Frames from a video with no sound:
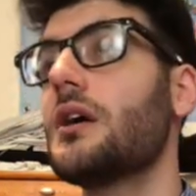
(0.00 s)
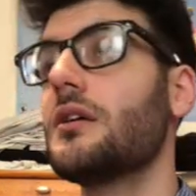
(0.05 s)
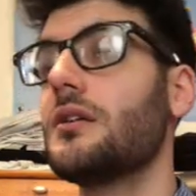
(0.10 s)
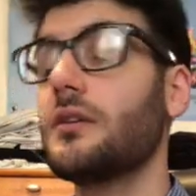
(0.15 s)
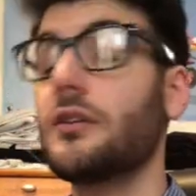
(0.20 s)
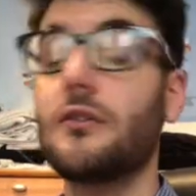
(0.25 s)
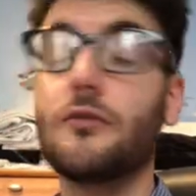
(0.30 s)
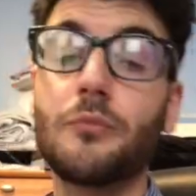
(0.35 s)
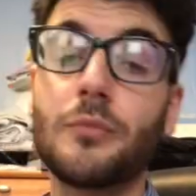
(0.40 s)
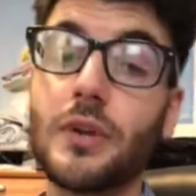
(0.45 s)

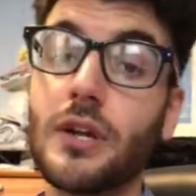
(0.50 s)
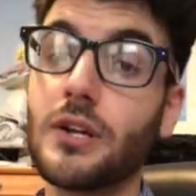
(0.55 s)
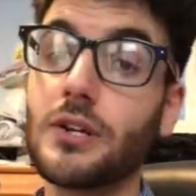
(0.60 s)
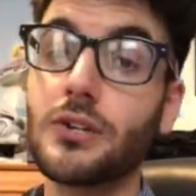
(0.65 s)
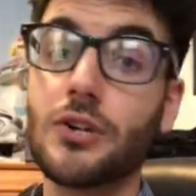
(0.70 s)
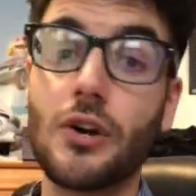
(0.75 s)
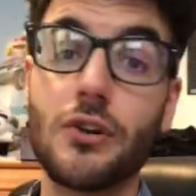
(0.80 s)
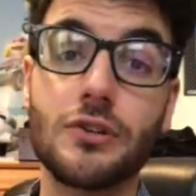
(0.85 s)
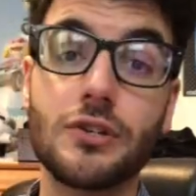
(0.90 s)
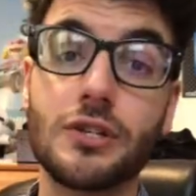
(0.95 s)
Leaf Blade
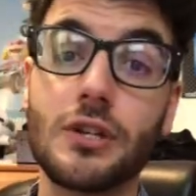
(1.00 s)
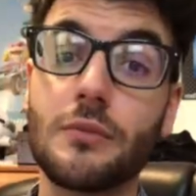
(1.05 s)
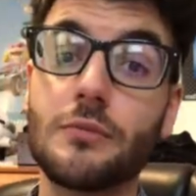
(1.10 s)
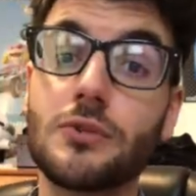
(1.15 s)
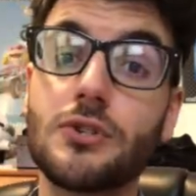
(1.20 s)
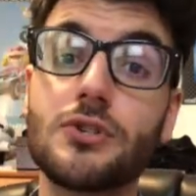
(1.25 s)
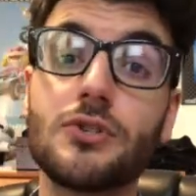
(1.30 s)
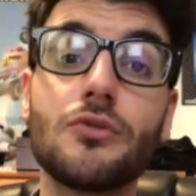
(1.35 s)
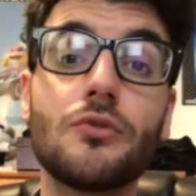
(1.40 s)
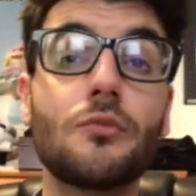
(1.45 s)
charges up
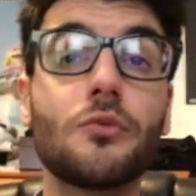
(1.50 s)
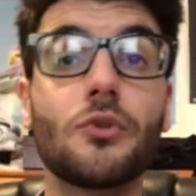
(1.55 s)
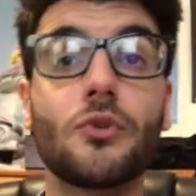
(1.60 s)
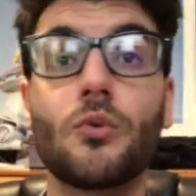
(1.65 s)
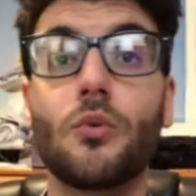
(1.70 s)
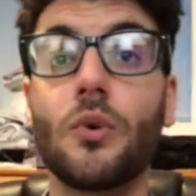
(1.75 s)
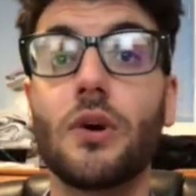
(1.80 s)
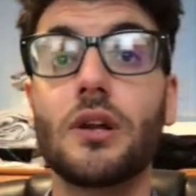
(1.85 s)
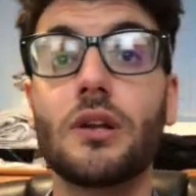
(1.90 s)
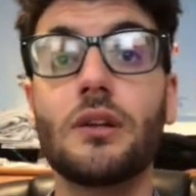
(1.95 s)
super
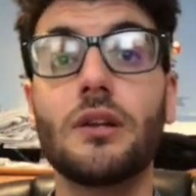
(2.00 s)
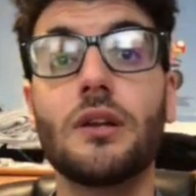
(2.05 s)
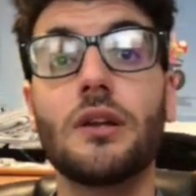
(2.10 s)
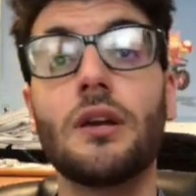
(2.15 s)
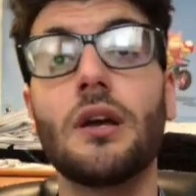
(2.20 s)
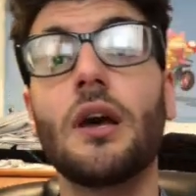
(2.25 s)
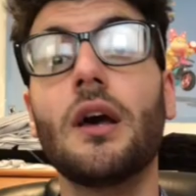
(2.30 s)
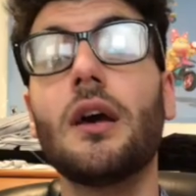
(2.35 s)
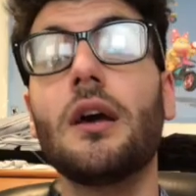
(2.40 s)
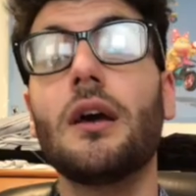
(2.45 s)

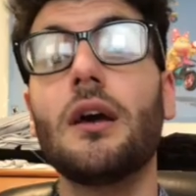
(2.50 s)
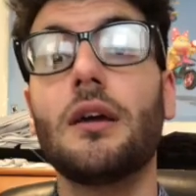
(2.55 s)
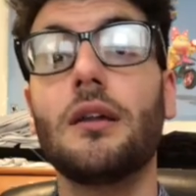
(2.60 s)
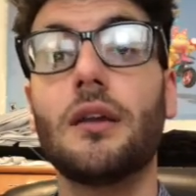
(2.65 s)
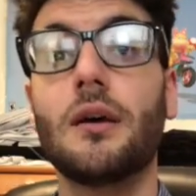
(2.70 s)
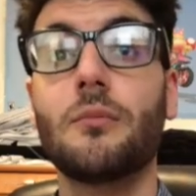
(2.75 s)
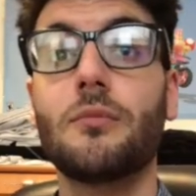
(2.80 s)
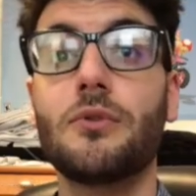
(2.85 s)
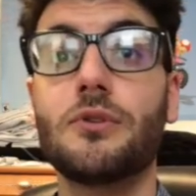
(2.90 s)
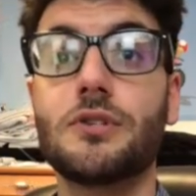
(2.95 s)
quickly, and
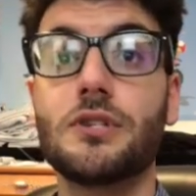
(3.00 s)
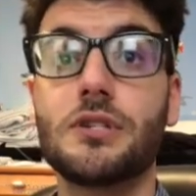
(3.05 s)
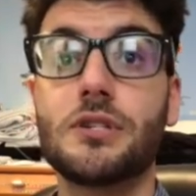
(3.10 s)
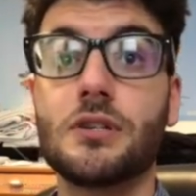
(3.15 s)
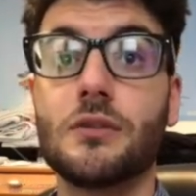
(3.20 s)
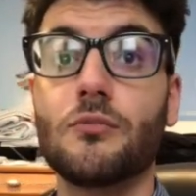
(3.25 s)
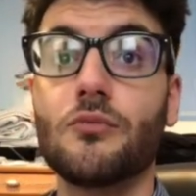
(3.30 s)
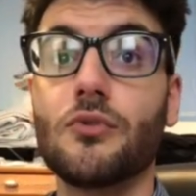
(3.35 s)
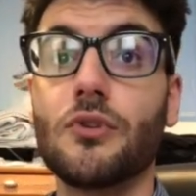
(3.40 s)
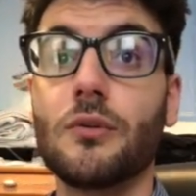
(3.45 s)
that puts us in
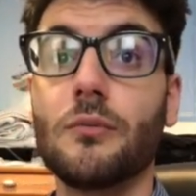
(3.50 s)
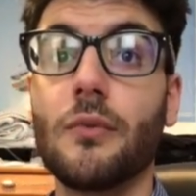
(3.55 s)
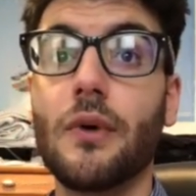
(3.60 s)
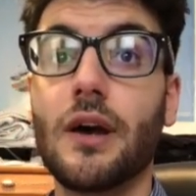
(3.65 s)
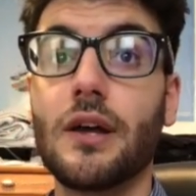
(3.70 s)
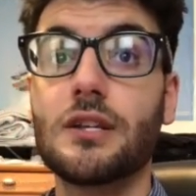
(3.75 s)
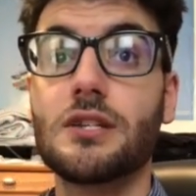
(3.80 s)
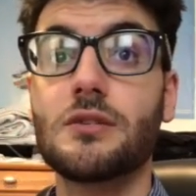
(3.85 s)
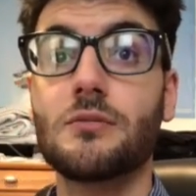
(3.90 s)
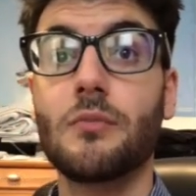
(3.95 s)
a pretty
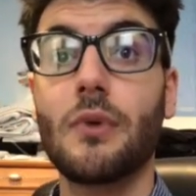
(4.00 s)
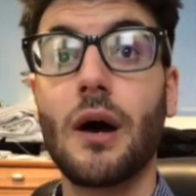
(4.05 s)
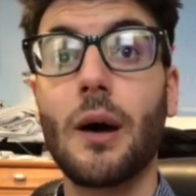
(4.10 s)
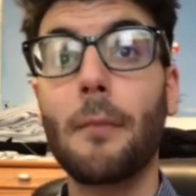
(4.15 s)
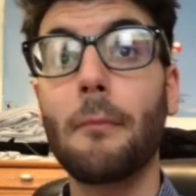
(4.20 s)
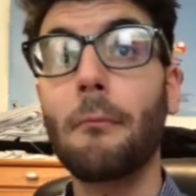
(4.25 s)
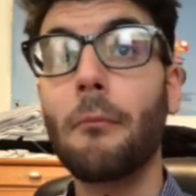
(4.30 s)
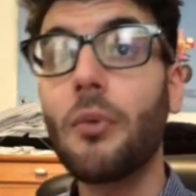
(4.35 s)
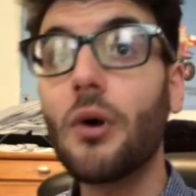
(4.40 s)
bad spot.